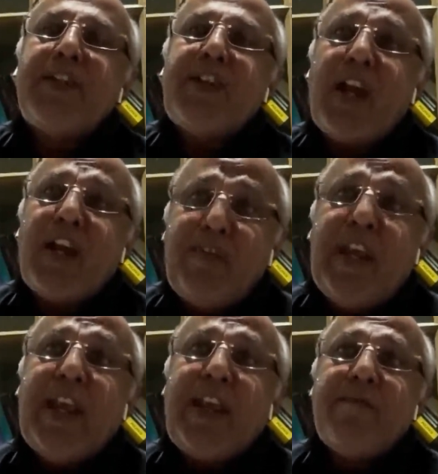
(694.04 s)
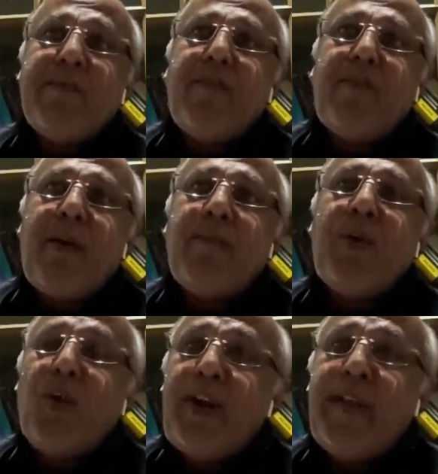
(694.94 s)
shy away from
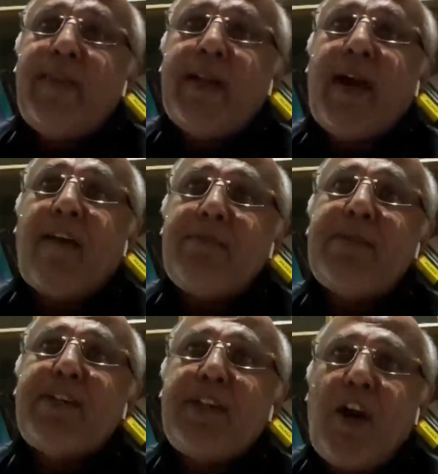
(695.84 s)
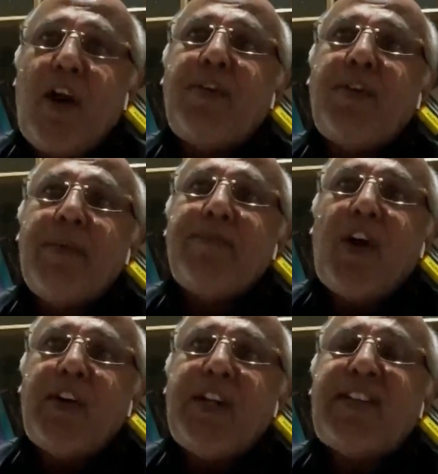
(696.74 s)
holding the government to account
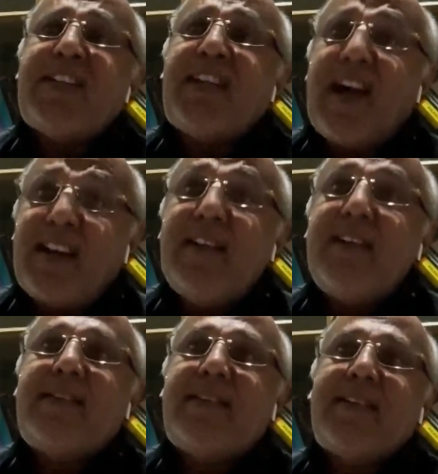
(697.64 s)
on its current